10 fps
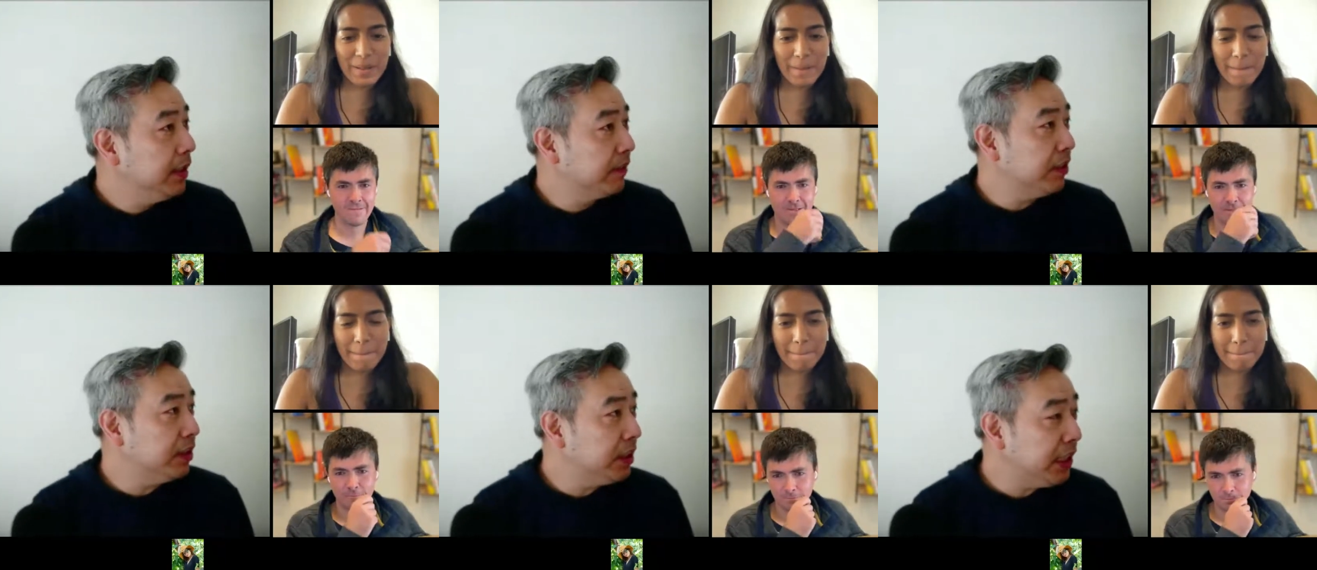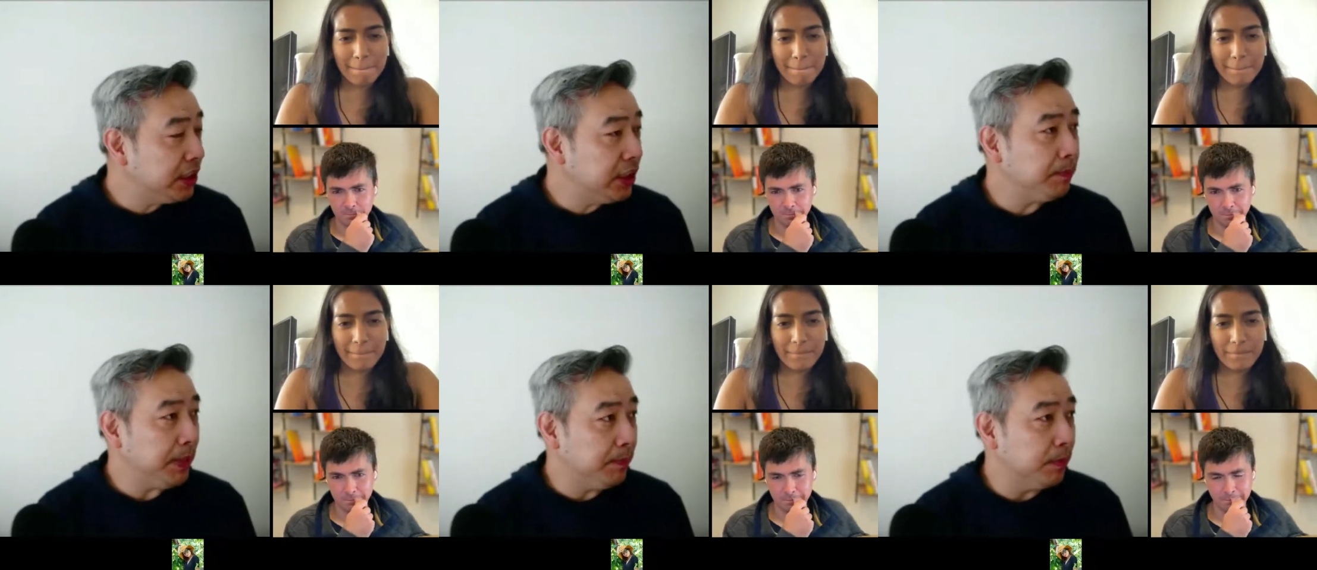Speaker 1: if you're teaching
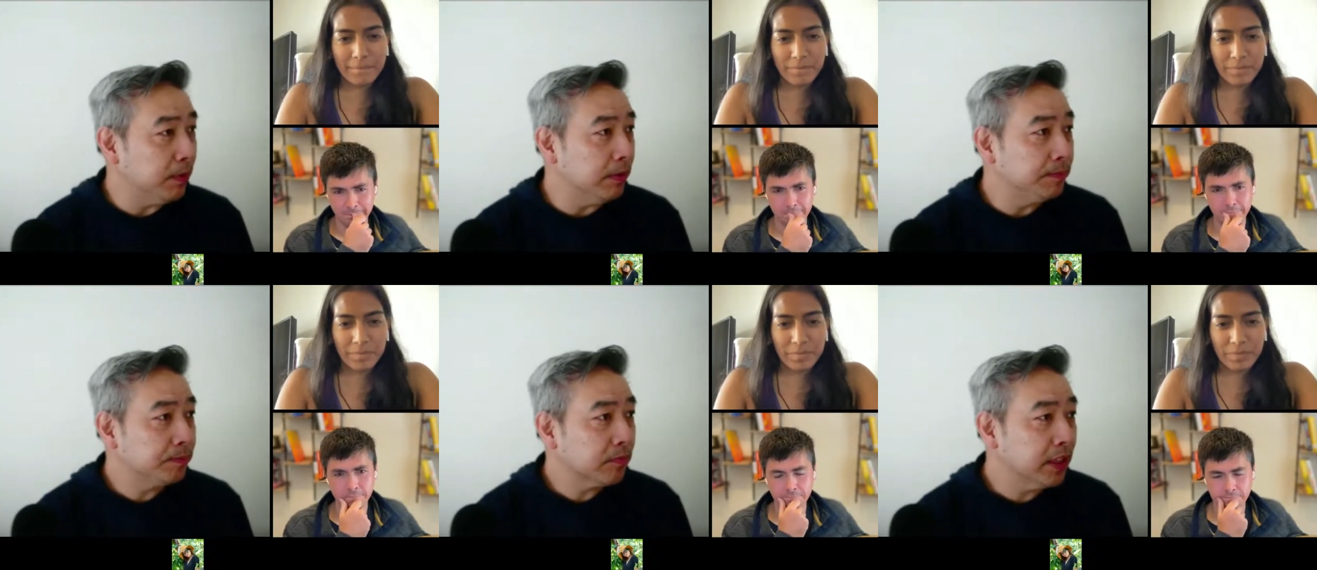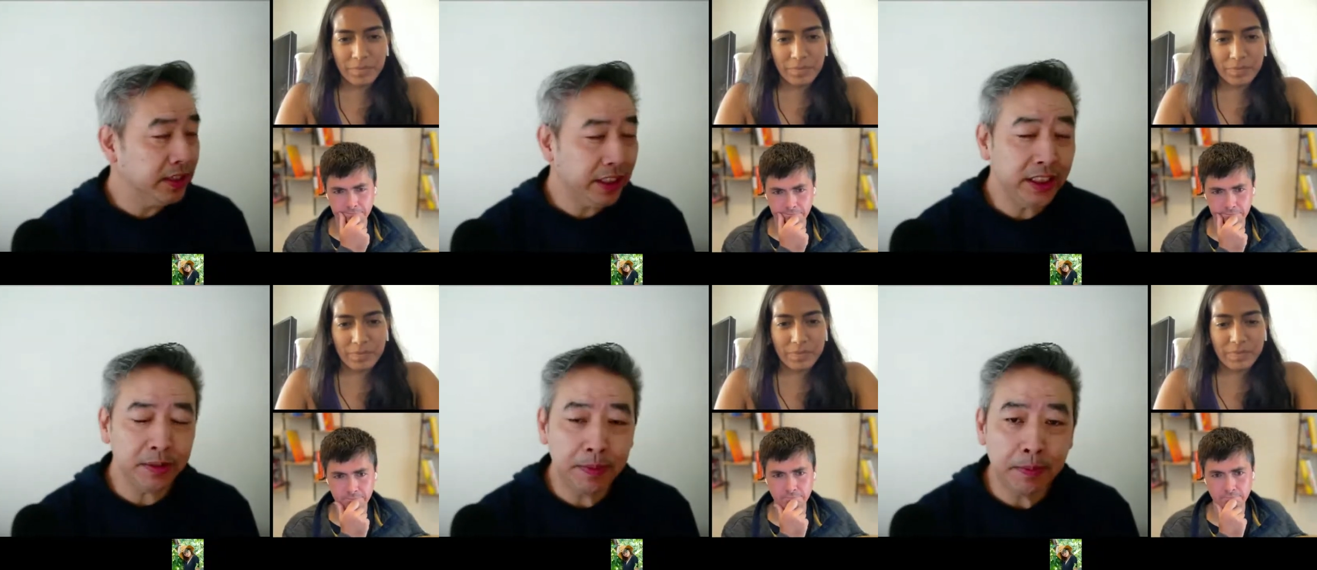people,
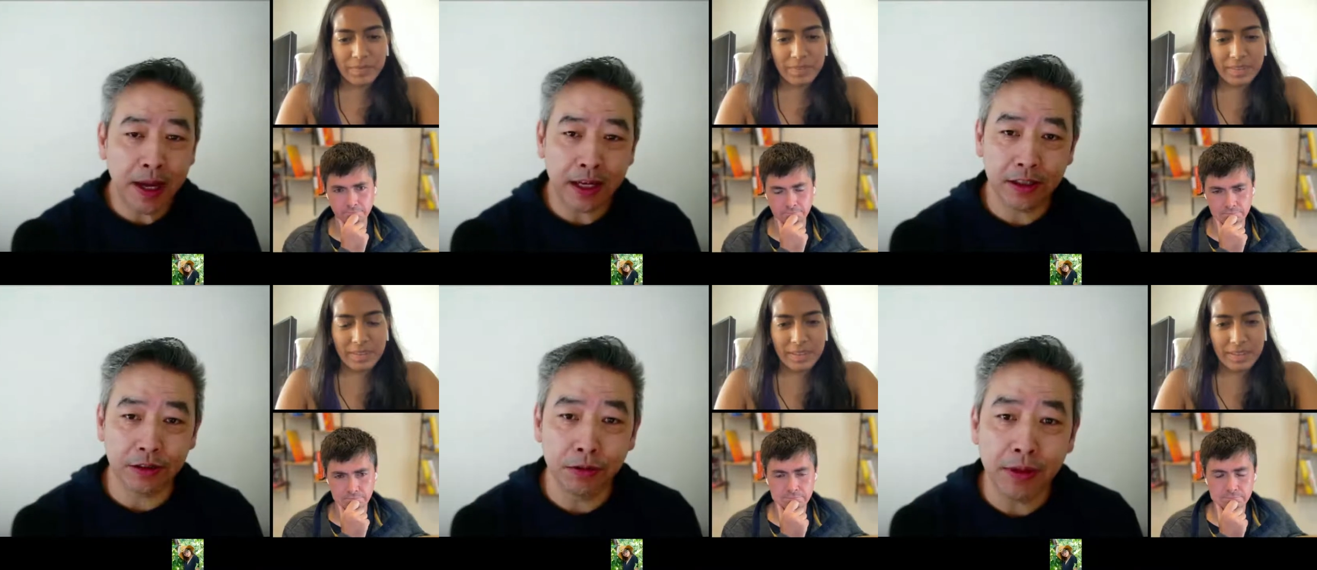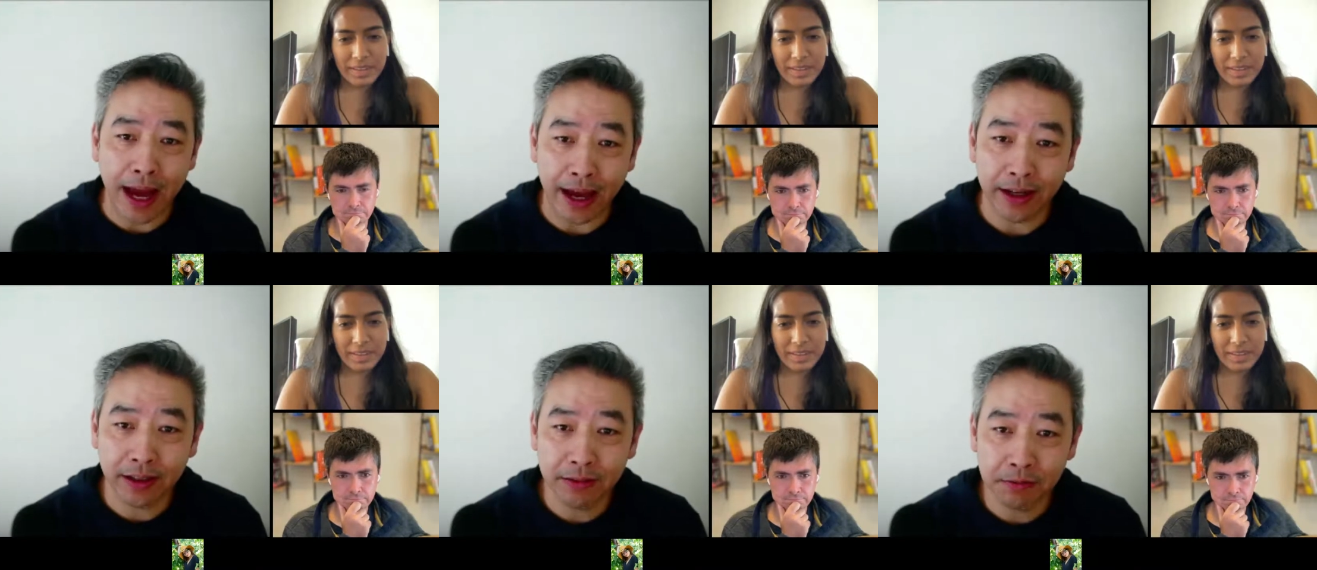teaching people how to do
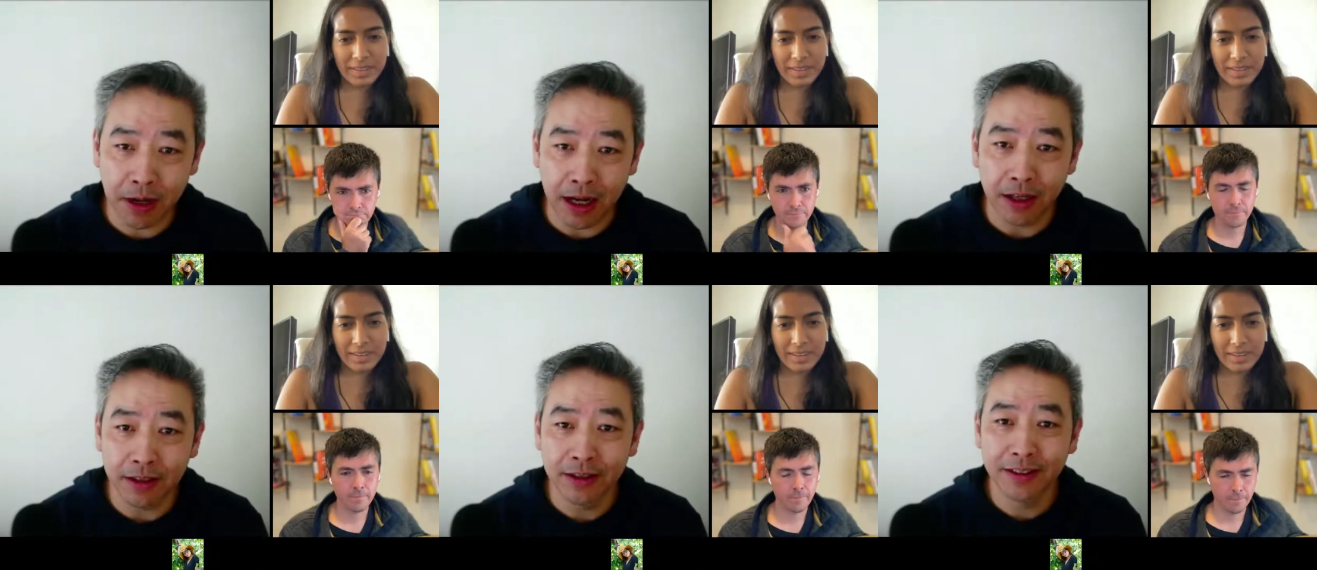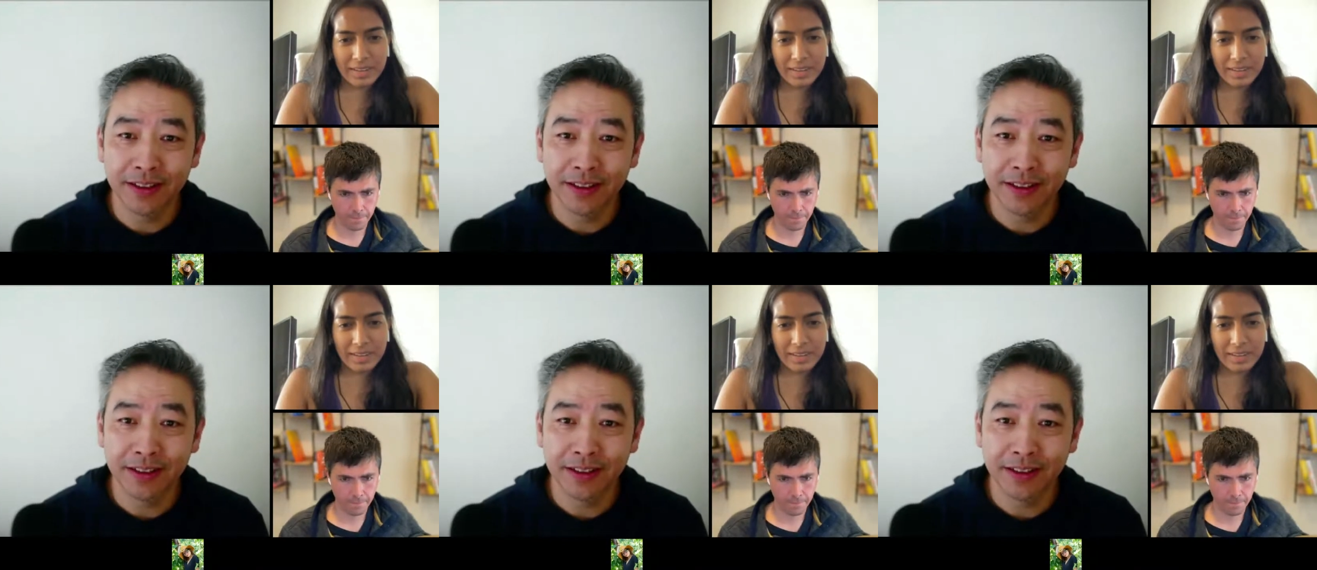that well,